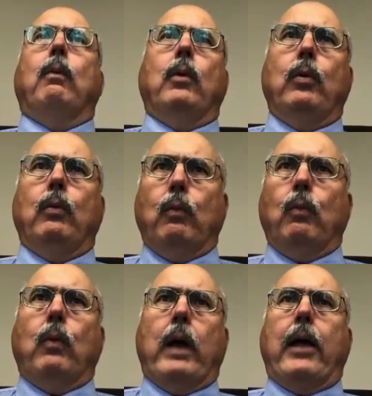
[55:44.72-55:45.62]

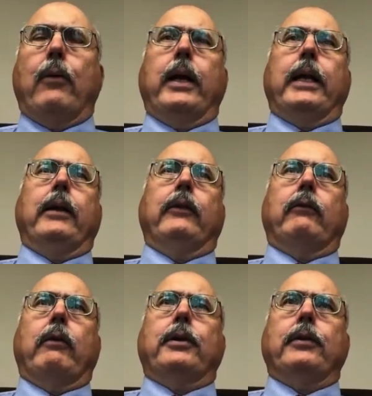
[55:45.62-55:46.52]
Mm-hmm. How do I need to
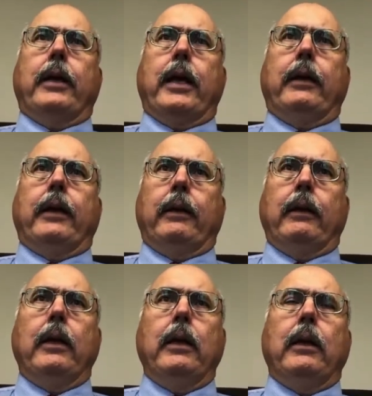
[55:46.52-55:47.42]
structure that? And
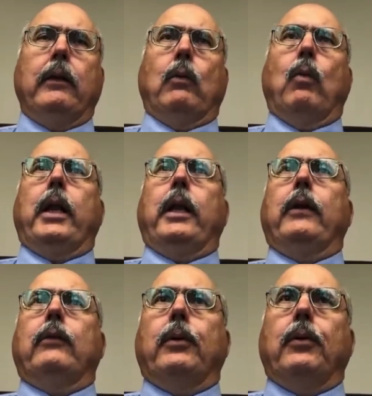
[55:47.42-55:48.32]
so one of the
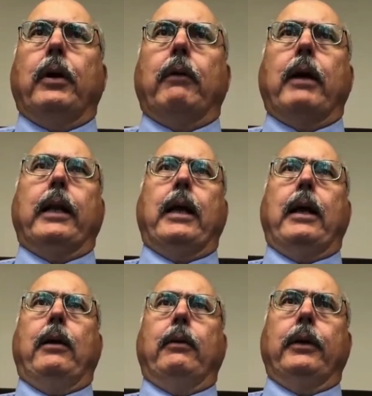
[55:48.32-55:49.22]
things we're doing right
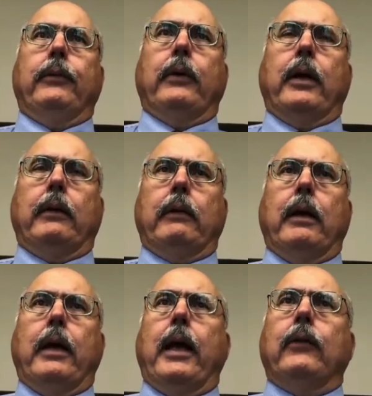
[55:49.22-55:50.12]
now is that
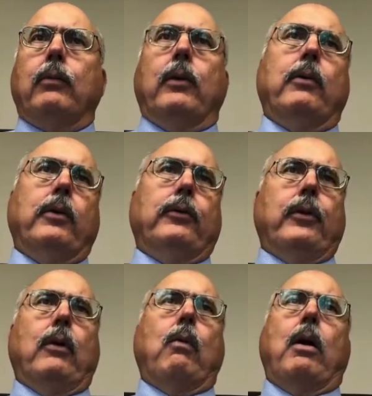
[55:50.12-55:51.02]
uh, as we're going
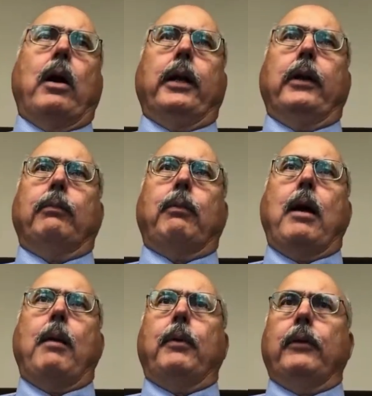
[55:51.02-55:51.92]
through and acquiring these
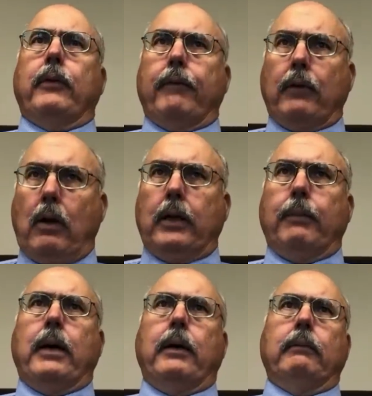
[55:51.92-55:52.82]
properties that I've talked
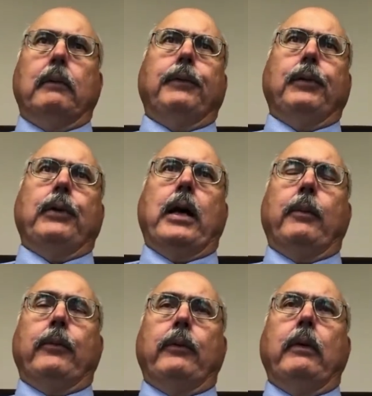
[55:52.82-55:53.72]
about a few
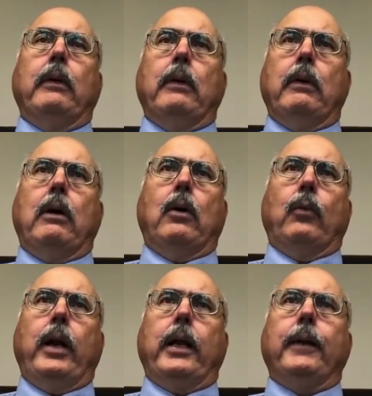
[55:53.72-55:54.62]
times
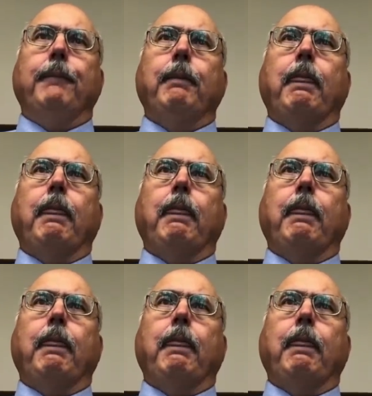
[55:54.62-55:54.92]
already,